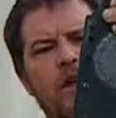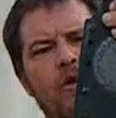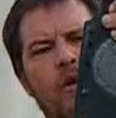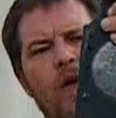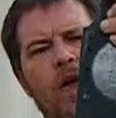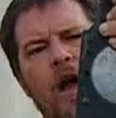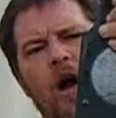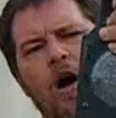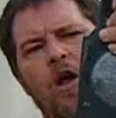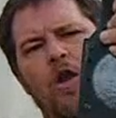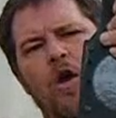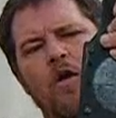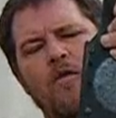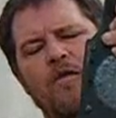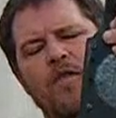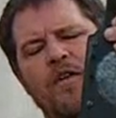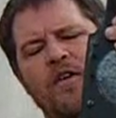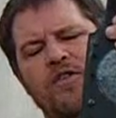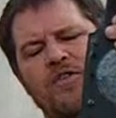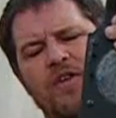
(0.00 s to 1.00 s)
literally all
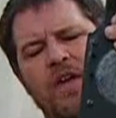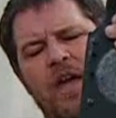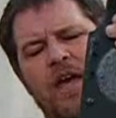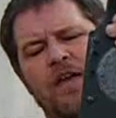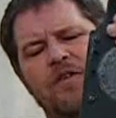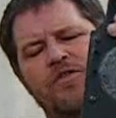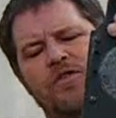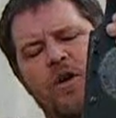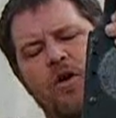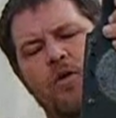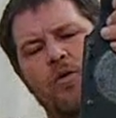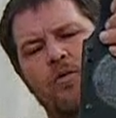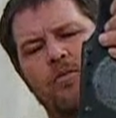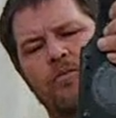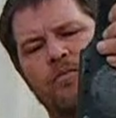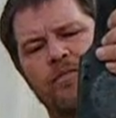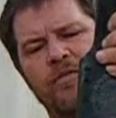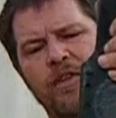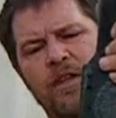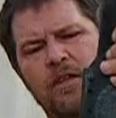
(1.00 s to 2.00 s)
over this thing,
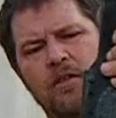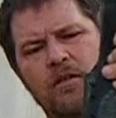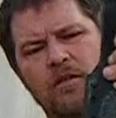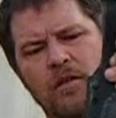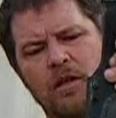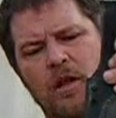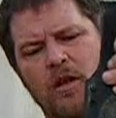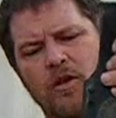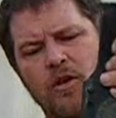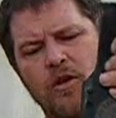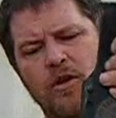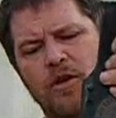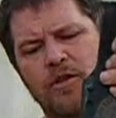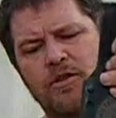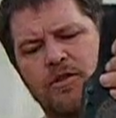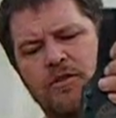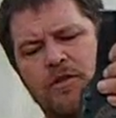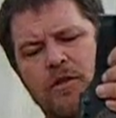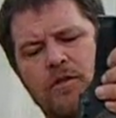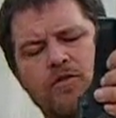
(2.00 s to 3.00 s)
so you know, you
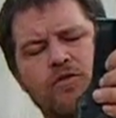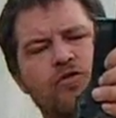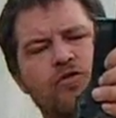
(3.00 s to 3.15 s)
could